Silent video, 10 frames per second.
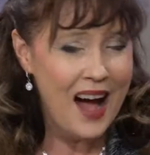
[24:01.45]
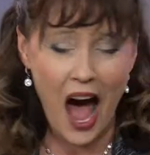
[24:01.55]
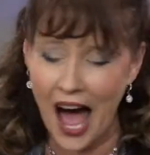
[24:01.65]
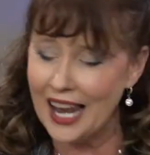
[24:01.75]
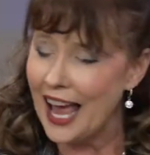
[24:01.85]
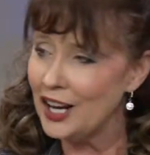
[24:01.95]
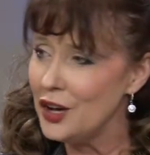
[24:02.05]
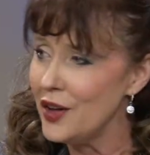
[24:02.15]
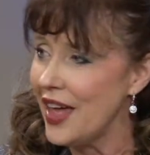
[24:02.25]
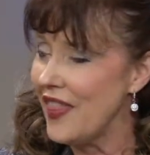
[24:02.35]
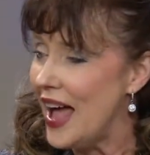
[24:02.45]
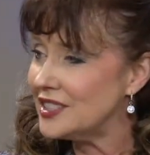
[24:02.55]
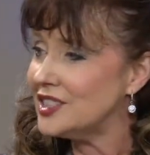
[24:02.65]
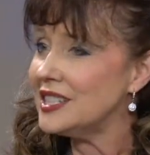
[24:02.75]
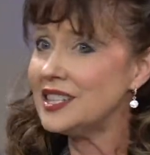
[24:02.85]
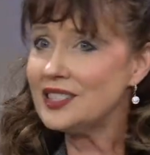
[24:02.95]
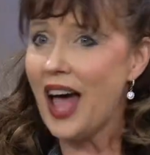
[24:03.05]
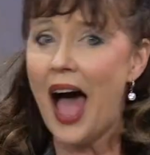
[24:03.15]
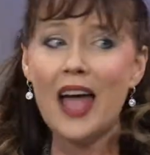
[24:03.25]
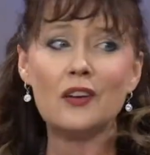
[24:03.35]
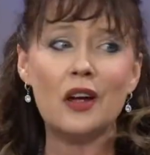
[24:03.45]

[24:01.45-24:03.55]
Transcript: Hallelujah. That's the desire